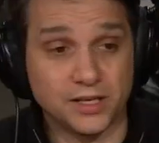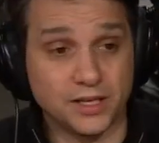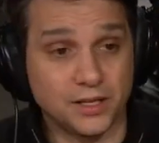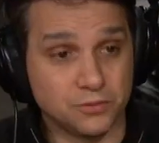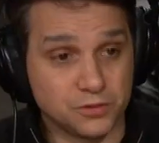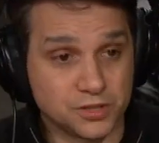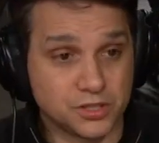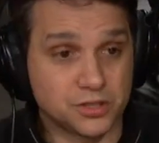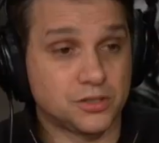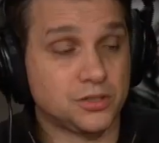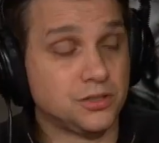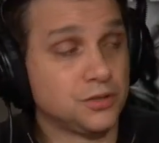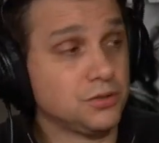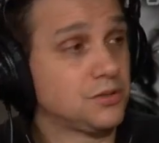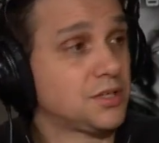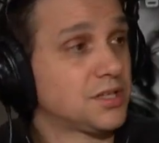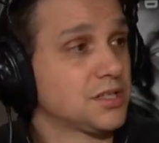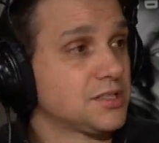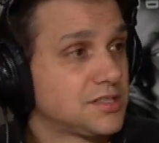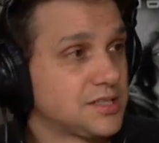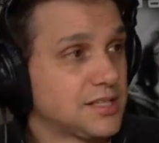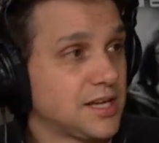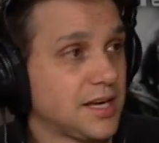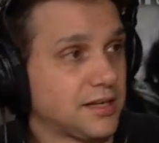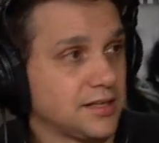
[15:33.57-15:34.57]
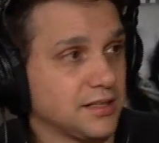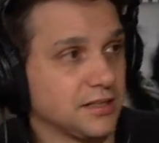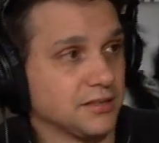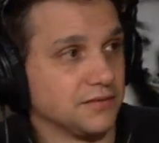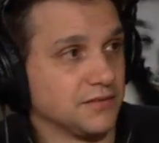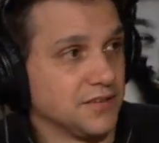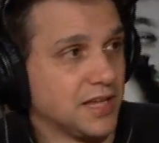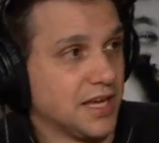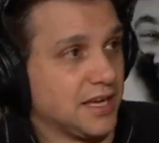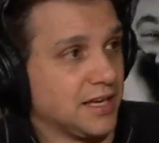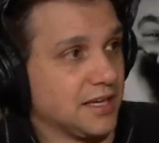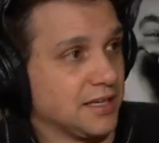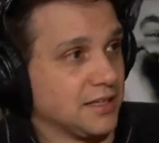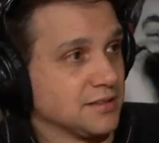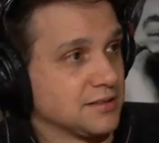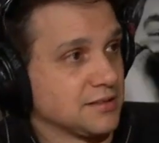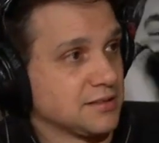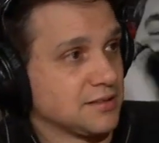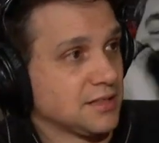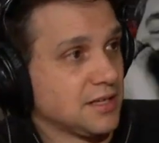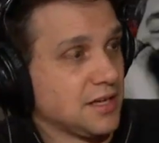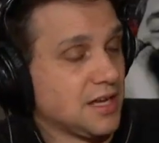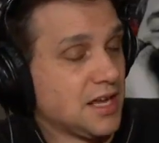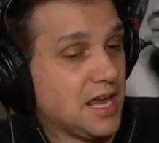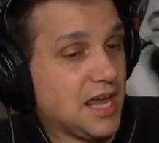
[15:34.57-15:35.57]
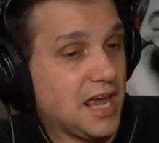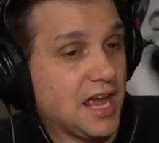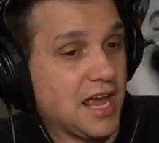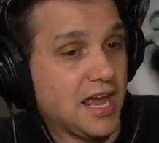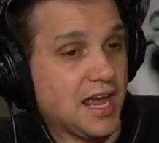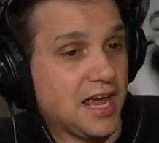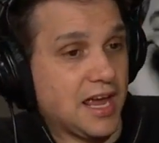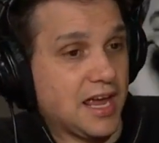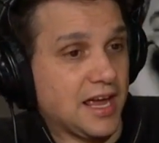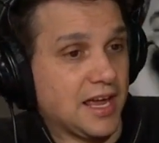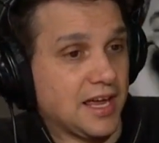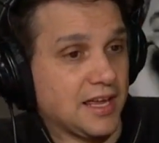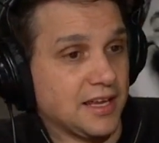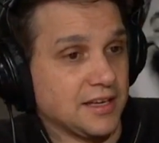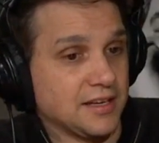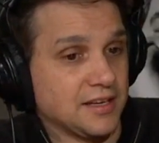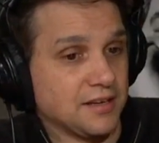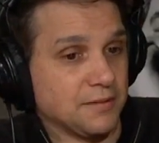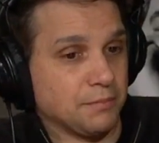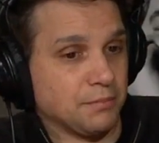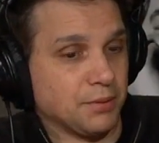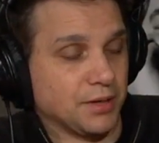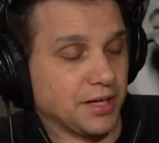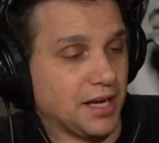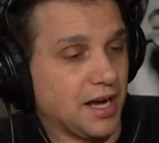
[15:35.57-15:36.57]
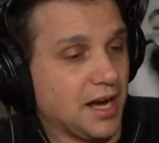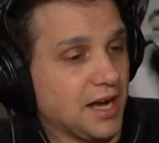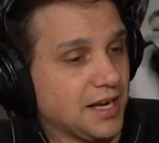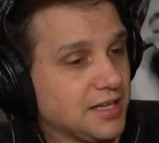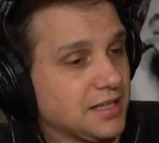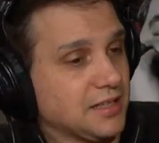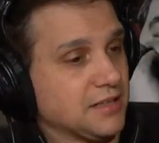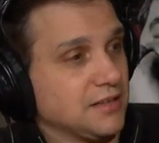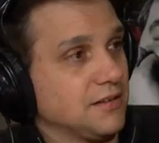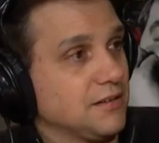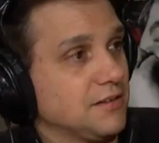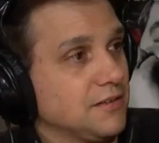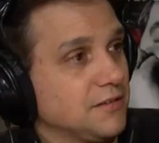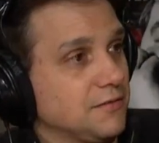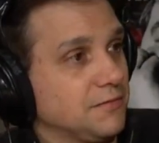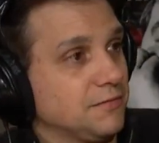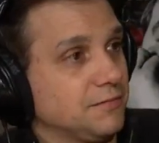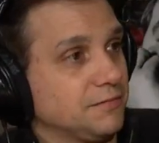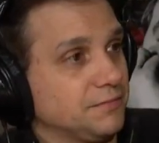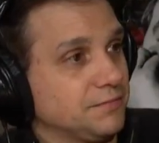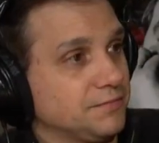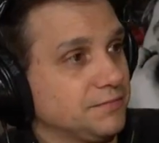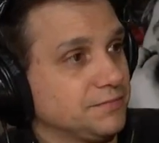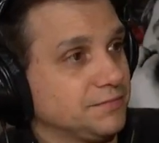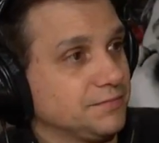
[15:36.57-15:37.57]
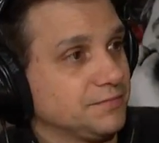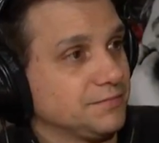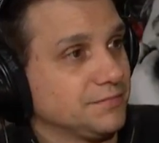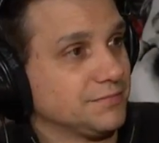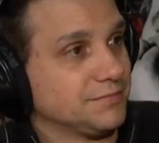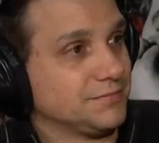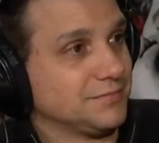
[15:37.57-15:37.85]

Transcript: it was two consecutive days. And, but I. So it was, it was harder to get beer